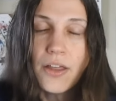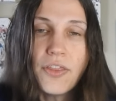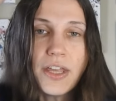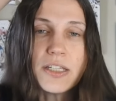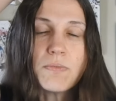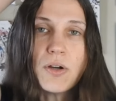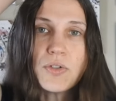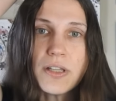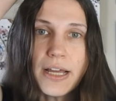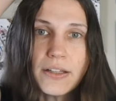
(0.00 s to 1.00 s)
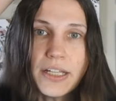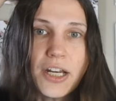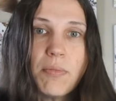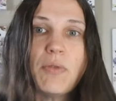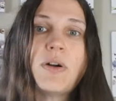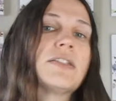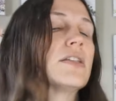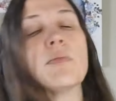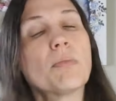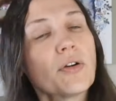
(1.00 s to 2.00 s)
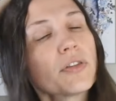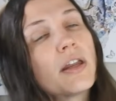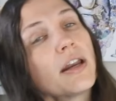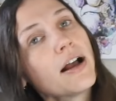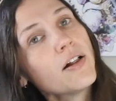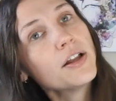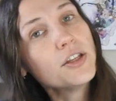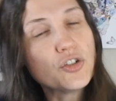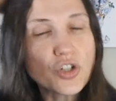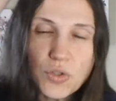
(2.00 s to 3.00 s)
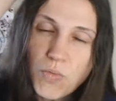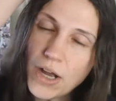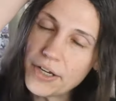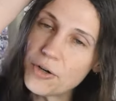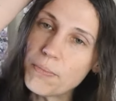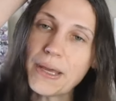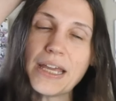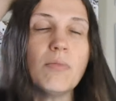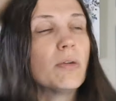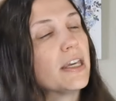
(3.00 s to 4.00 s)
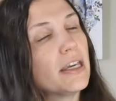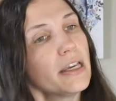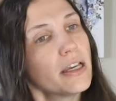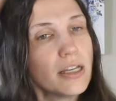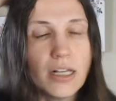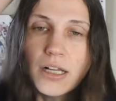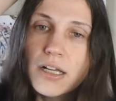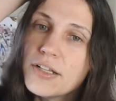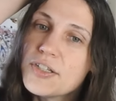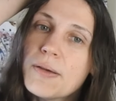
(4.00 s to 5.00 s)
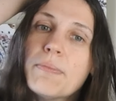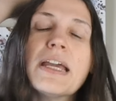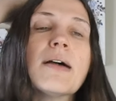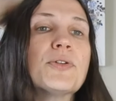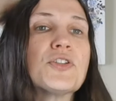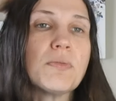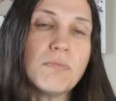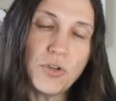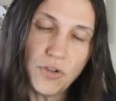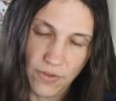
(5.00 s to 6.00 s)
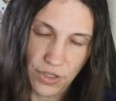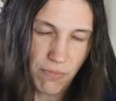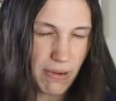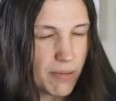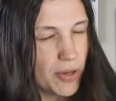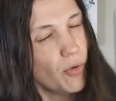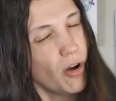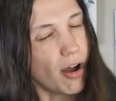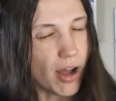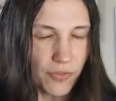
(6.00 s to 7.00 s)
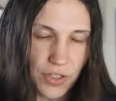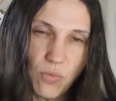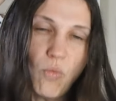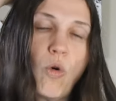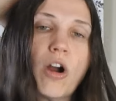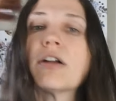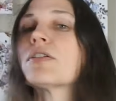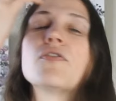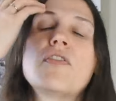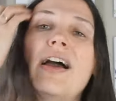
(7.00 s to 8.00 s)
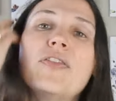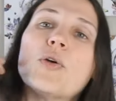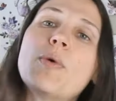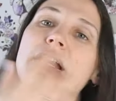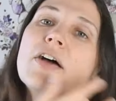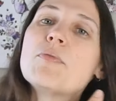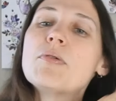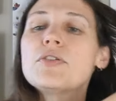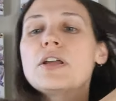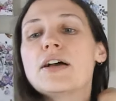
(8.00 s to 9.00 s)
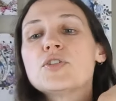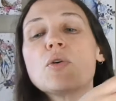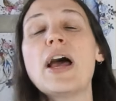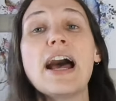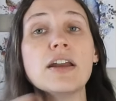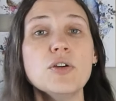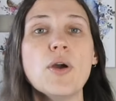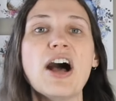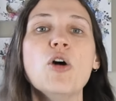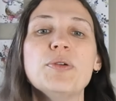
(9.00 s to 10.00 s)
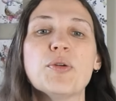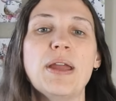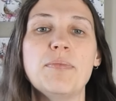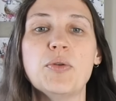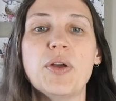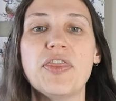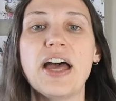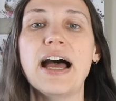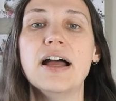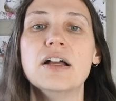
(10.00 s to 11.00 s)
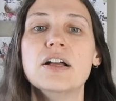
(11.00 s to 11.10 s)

that is most likely going to be what's in the birth canal. And you just want your baby to be able to move and your baby will often work to find their way down the birth canal. So how do you help your baby with that?